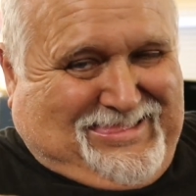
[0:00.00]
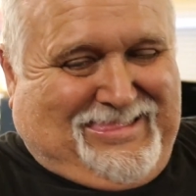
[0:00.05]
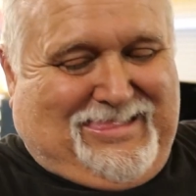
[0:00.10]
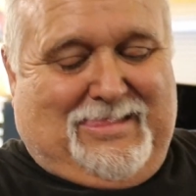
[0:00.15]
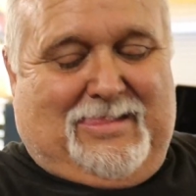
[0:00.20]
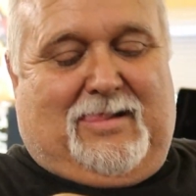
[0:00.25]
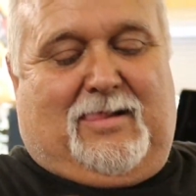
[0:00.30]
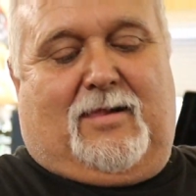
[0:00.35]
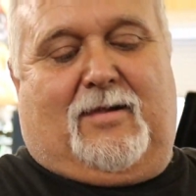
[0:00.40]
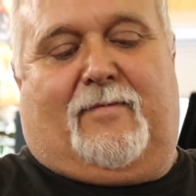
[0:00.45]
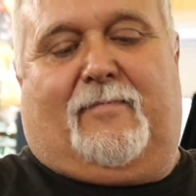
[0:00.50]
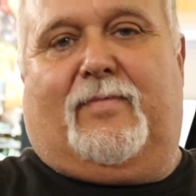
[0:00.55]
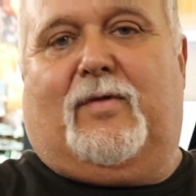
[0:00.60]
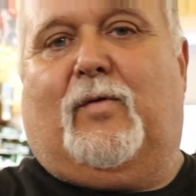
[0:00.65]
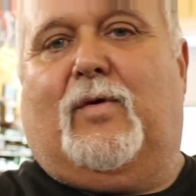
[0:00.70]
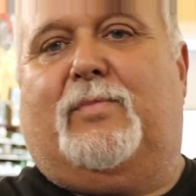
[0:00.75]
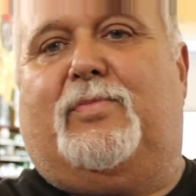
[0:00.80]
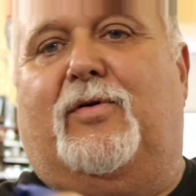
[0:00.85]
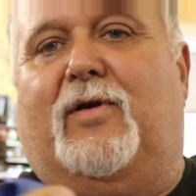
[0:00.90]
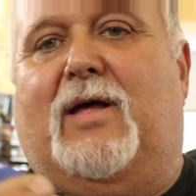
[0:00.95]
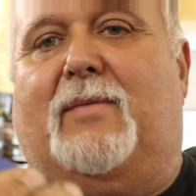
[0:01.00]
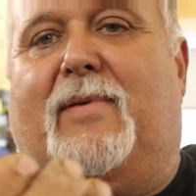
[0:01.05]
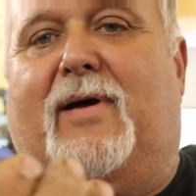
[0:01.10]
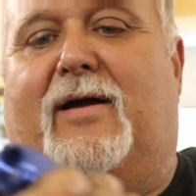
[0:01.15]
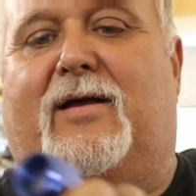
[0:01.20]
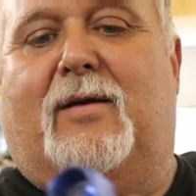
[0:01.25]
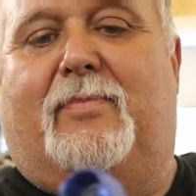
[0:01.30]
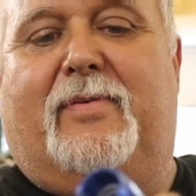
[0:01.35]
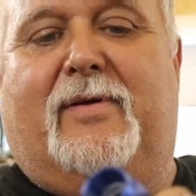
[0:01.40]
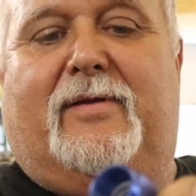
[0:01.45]
we'll pull that
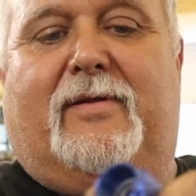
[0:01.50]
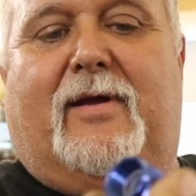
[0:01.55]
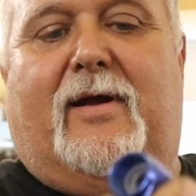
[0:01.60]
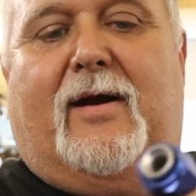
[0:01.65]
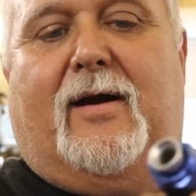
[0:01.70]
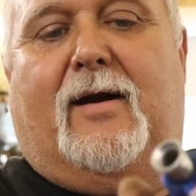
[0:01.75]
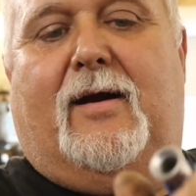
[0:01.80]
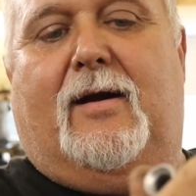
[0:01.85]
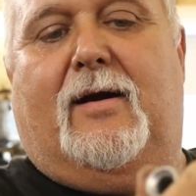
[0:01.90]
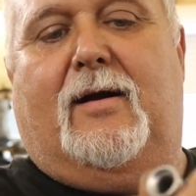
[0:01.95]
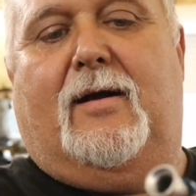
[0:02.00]
back up in there.